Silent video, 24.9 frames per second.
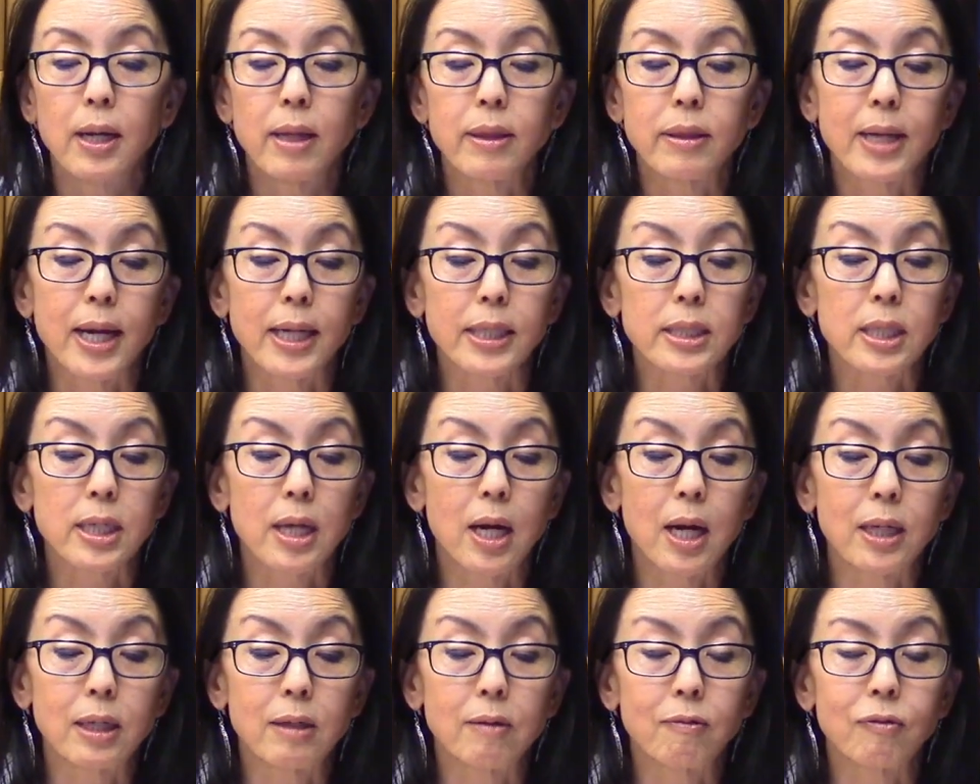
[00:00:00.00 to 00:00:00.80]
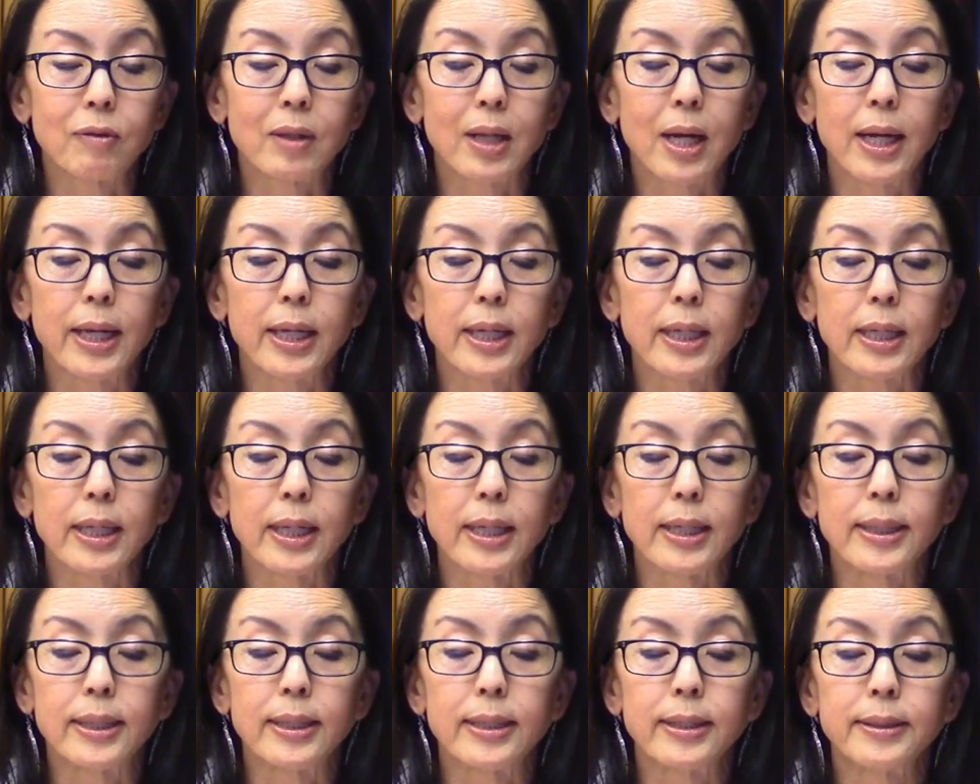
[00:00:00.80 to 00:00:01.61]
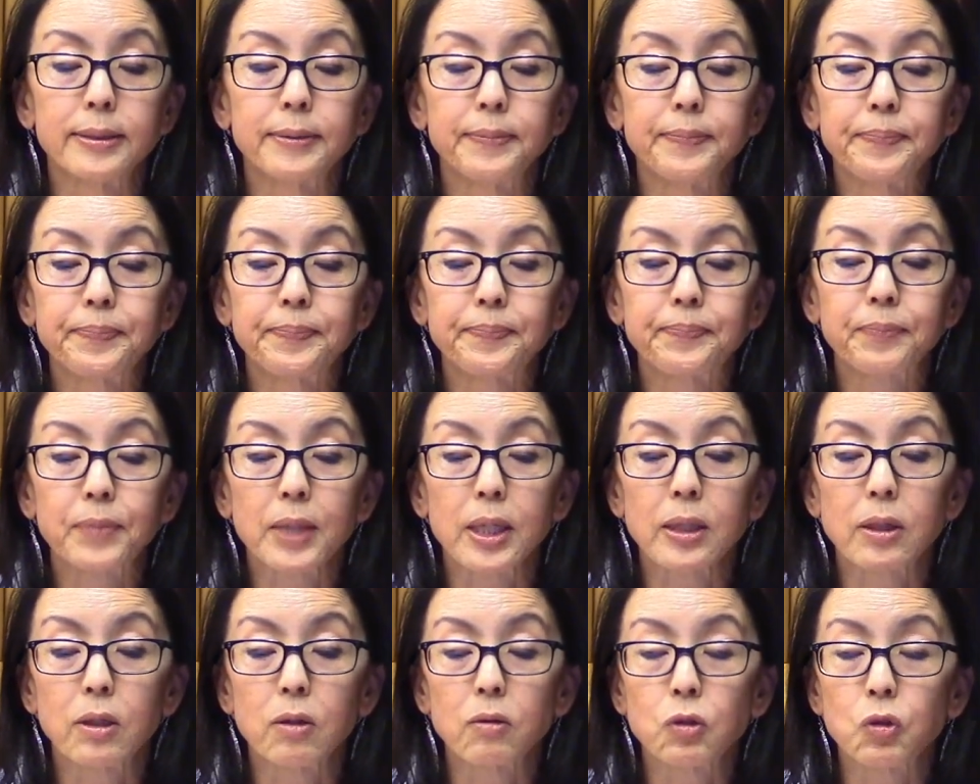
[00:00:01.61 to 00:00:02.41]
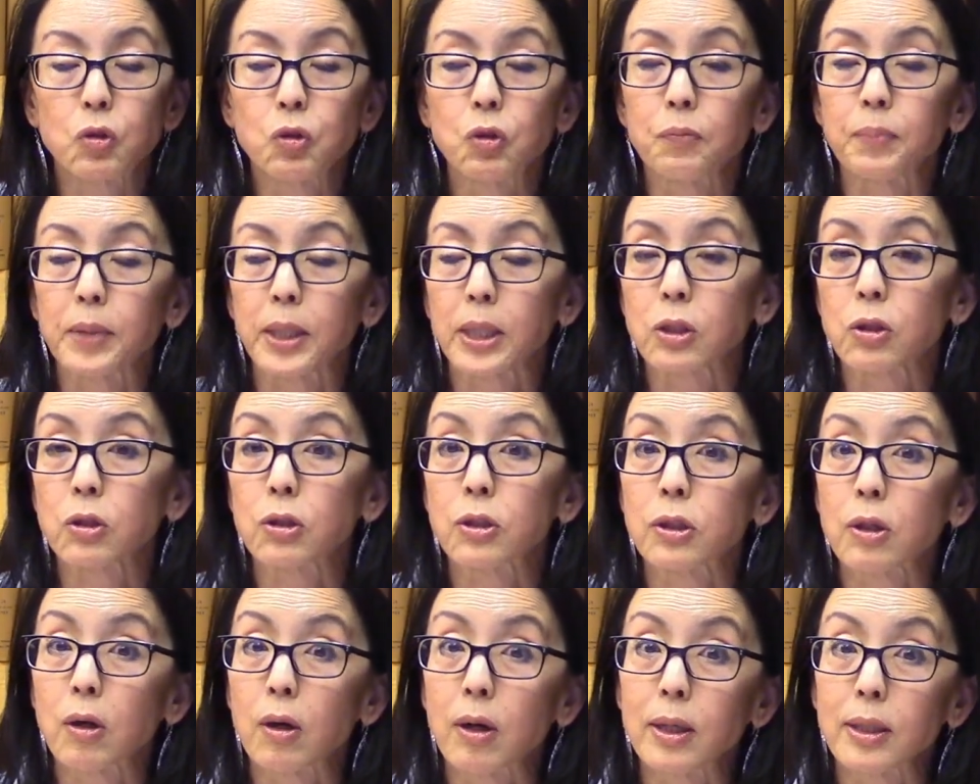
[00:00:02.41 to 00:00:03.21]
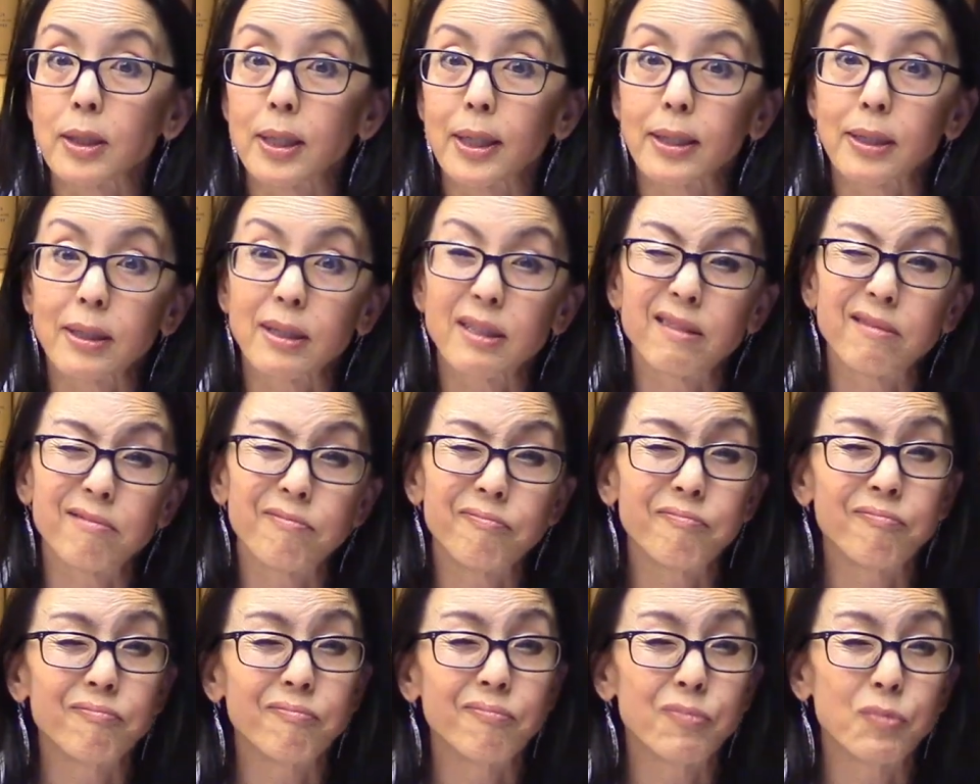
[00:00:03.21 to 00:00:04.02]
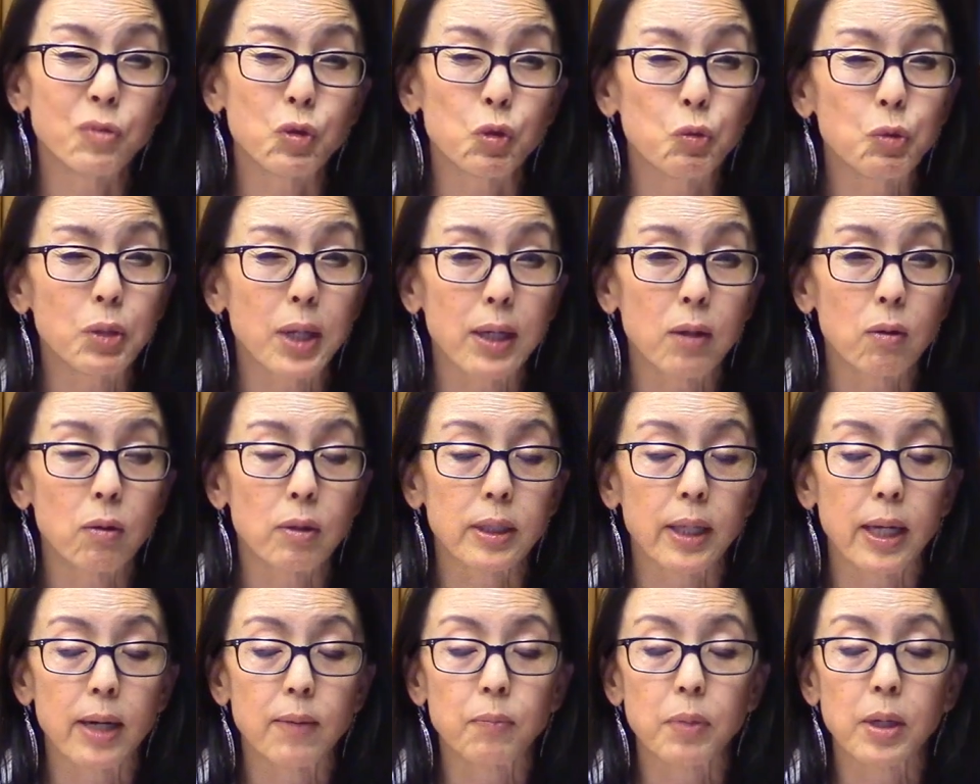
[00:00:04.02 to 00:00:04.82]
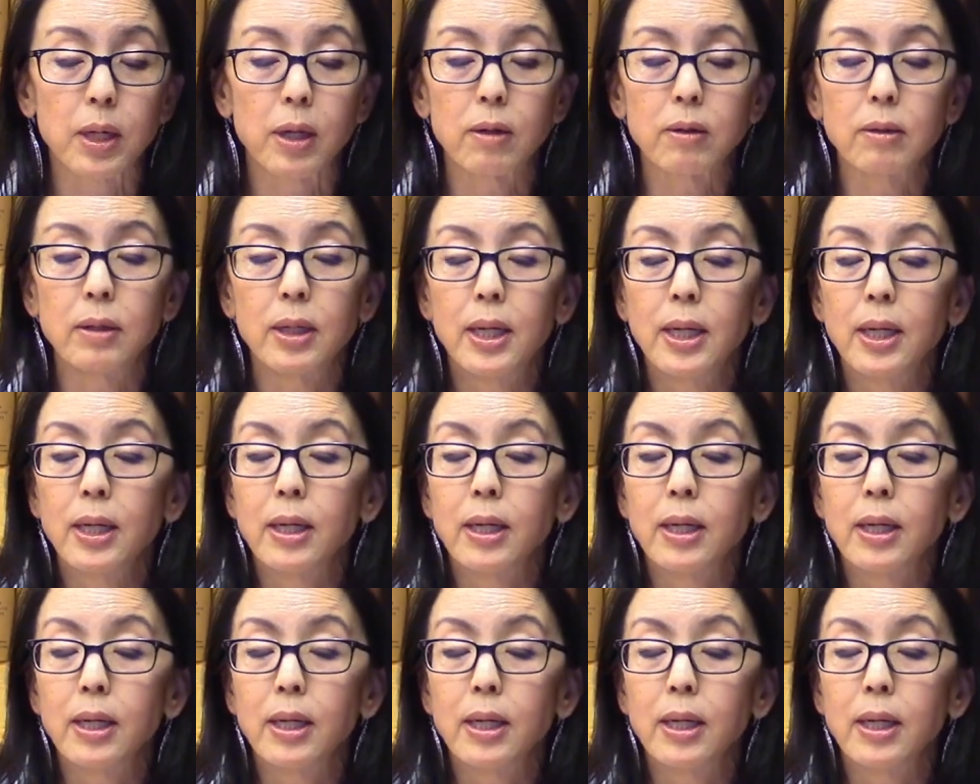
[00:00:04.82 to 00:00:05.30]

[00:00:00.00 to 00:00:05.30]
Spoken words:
That's kind of like, those 2 pictures are like a 2-day-old embryo.